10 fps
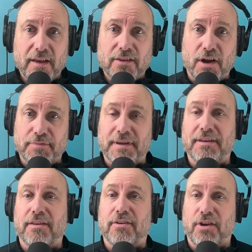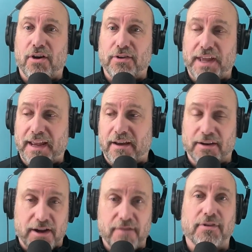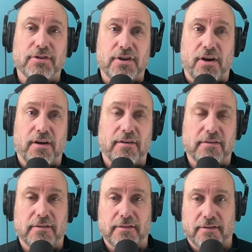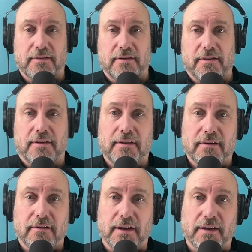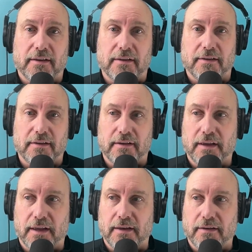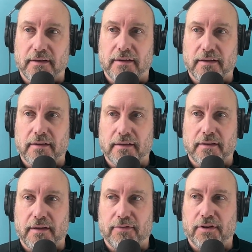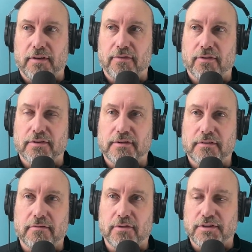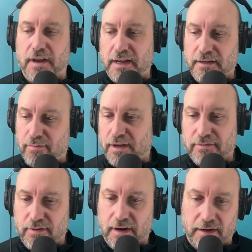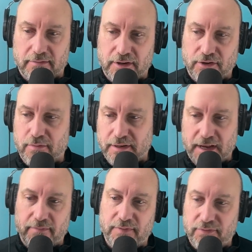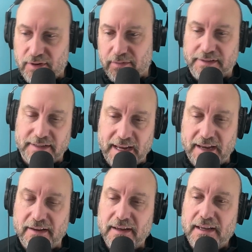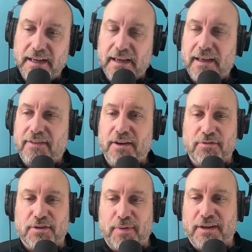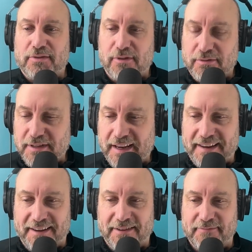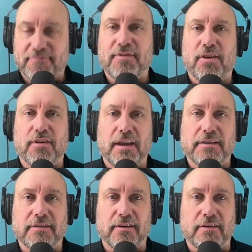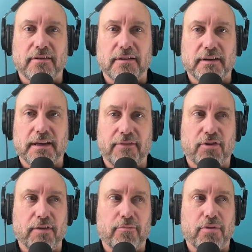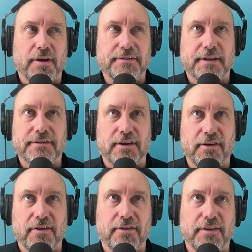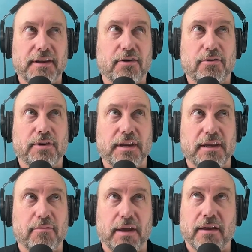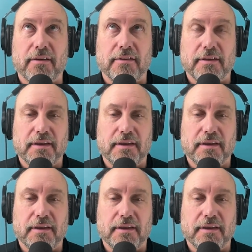So I'd spend the all day on a conference call, right? And after once I got to the place where I could do my job in 15 minutes a day, then there was a space where it was like, okay, so I've already processed all the old email.